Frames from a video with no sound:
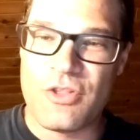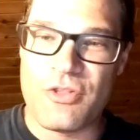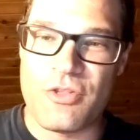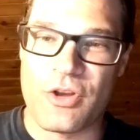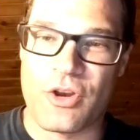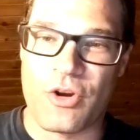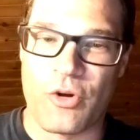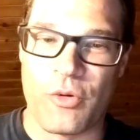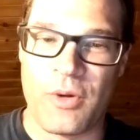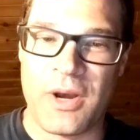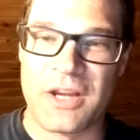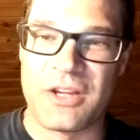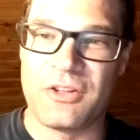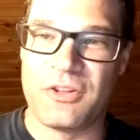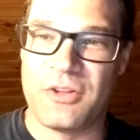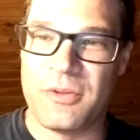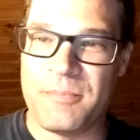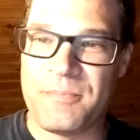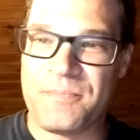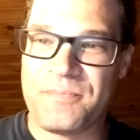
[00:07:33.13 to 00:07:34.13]
the
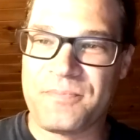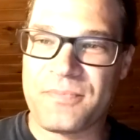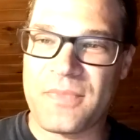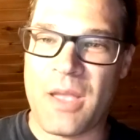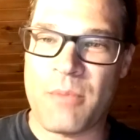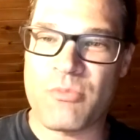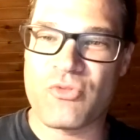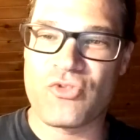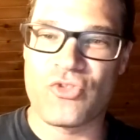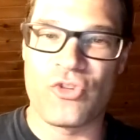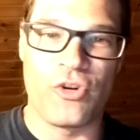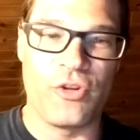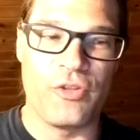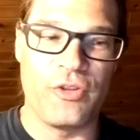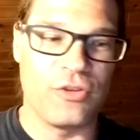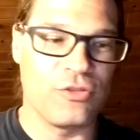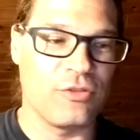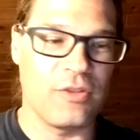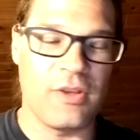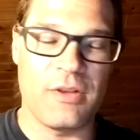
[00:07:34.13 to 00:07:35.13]
curriculum. I'm sure
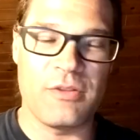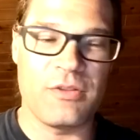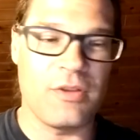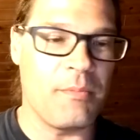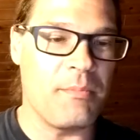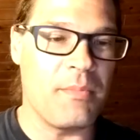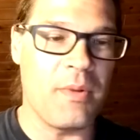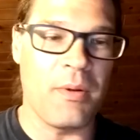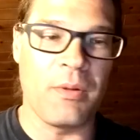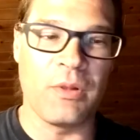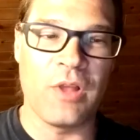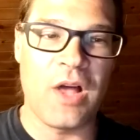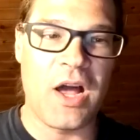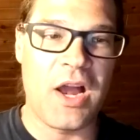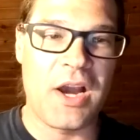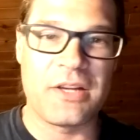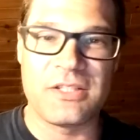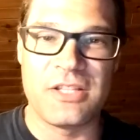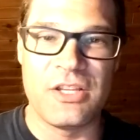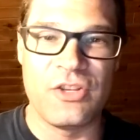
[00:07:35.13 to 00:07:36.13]
there's a
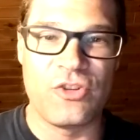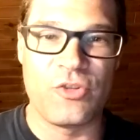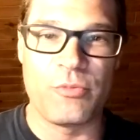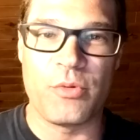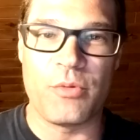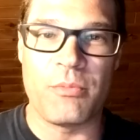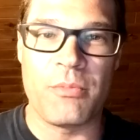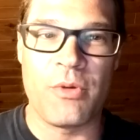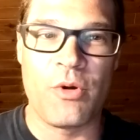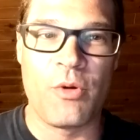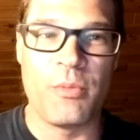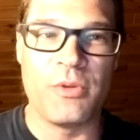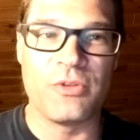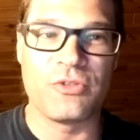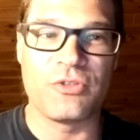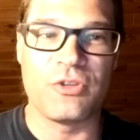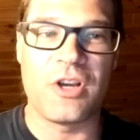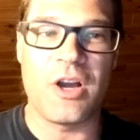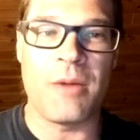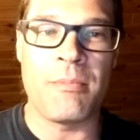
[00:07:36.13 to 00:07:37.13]
lot of teachable moments
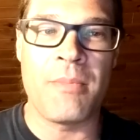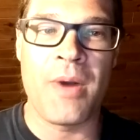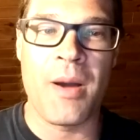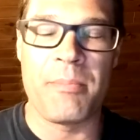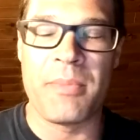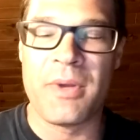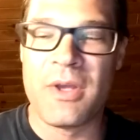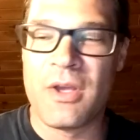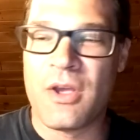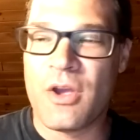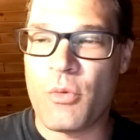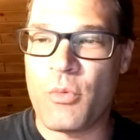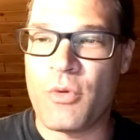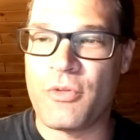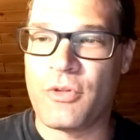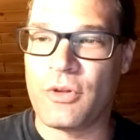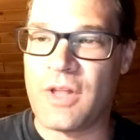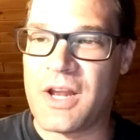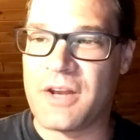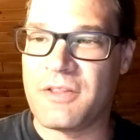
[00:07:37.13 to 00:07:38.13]
could come up
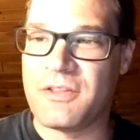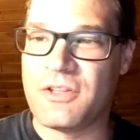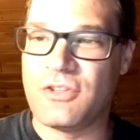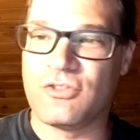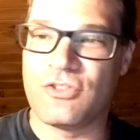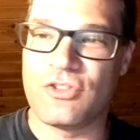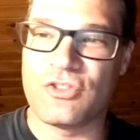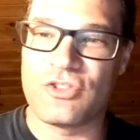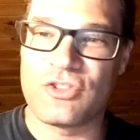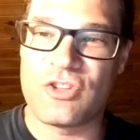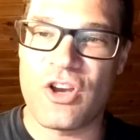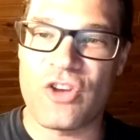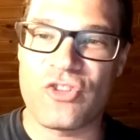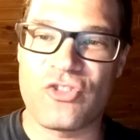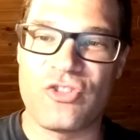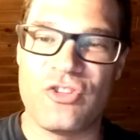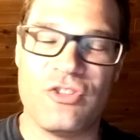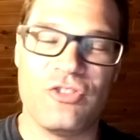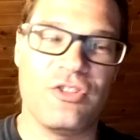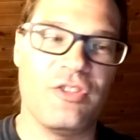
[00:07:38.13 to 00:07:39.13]
with a lot of these
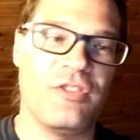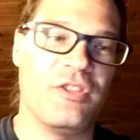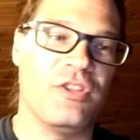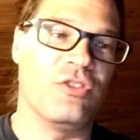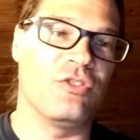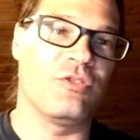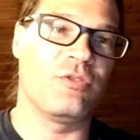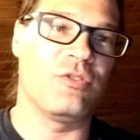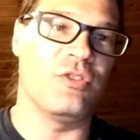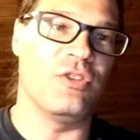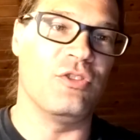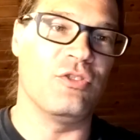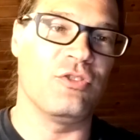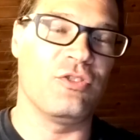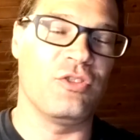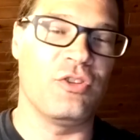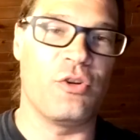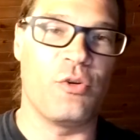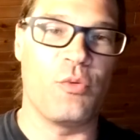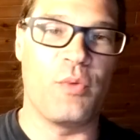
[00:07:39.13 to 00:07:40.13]
discussions and these
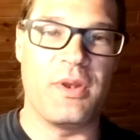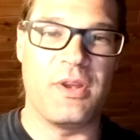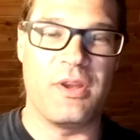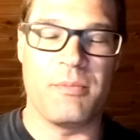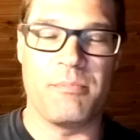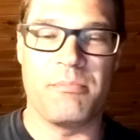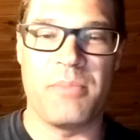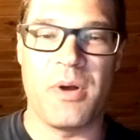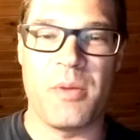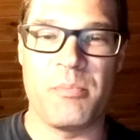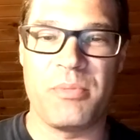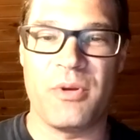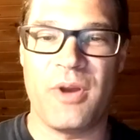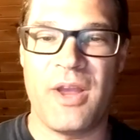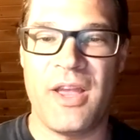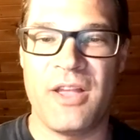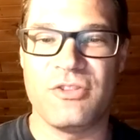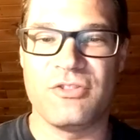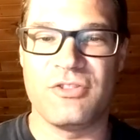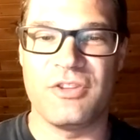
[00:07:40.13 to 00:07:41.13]
when you bump your
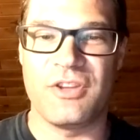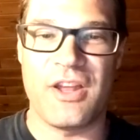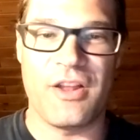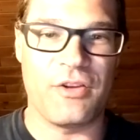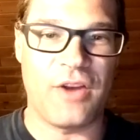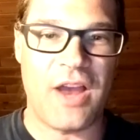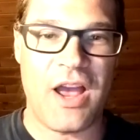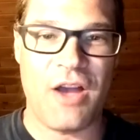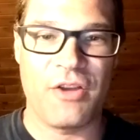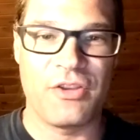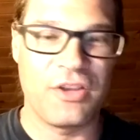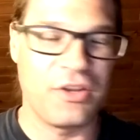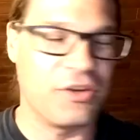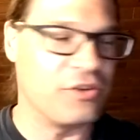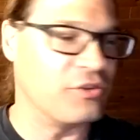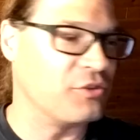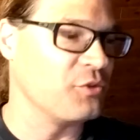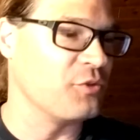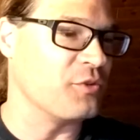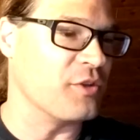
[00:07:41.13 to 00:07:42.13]
heads together. How are you
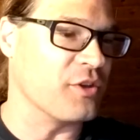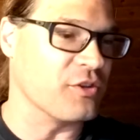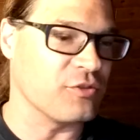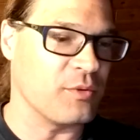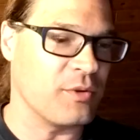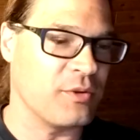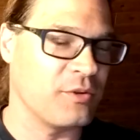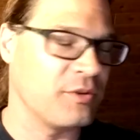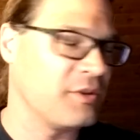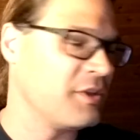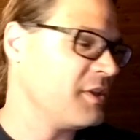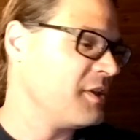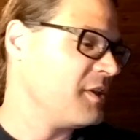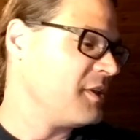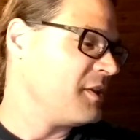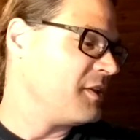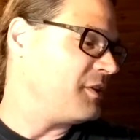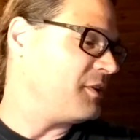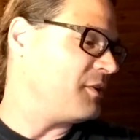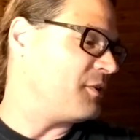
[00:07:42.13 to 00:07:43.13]
going to do this? Well,
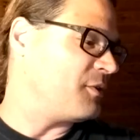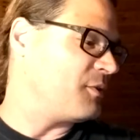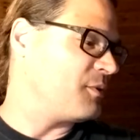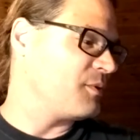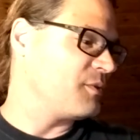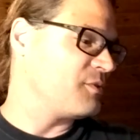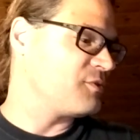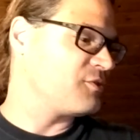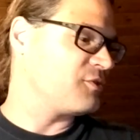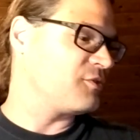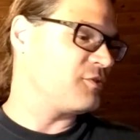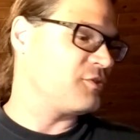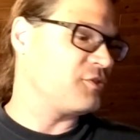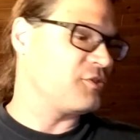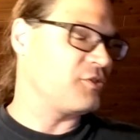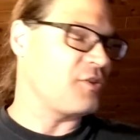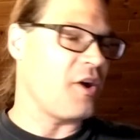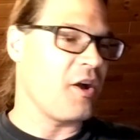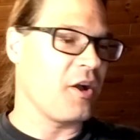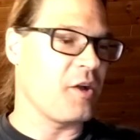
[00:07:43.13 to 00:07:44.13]

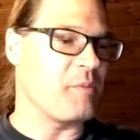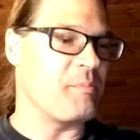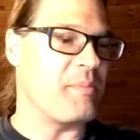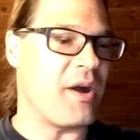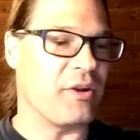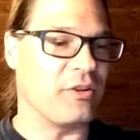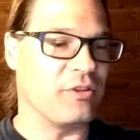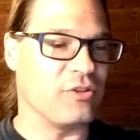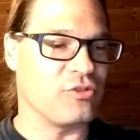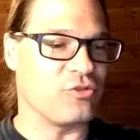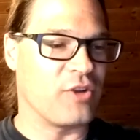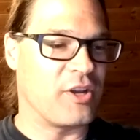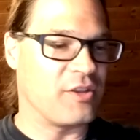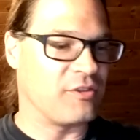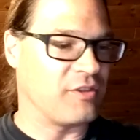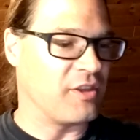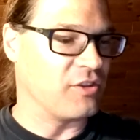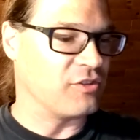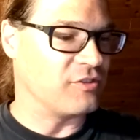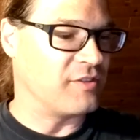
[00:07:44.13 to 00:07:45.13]
let's talk about it. Let's
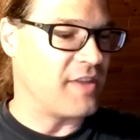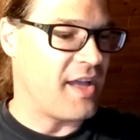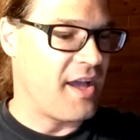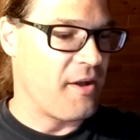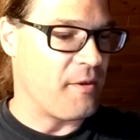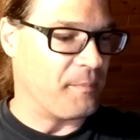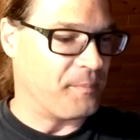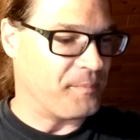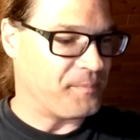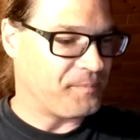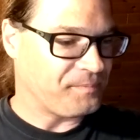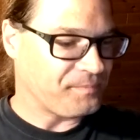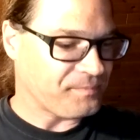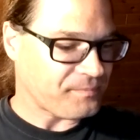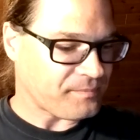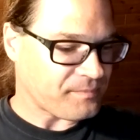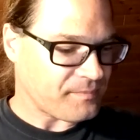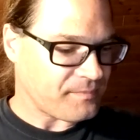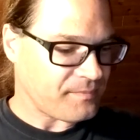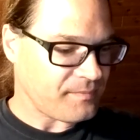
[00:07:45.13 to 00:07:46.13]
write things down.
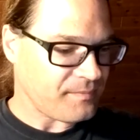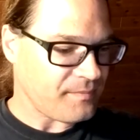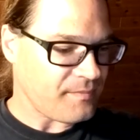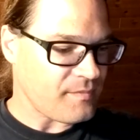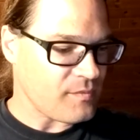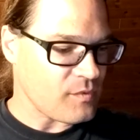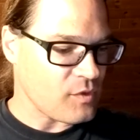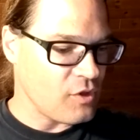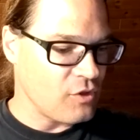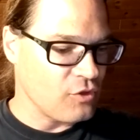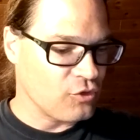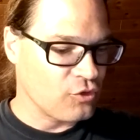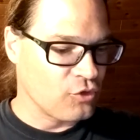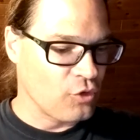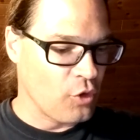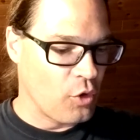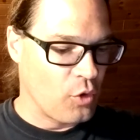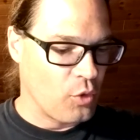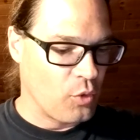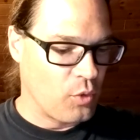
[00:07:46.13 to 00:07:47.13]

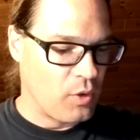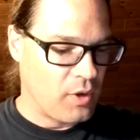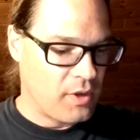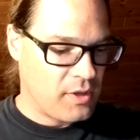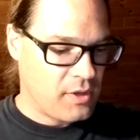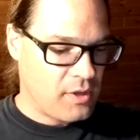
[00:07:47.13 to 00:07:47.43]
So,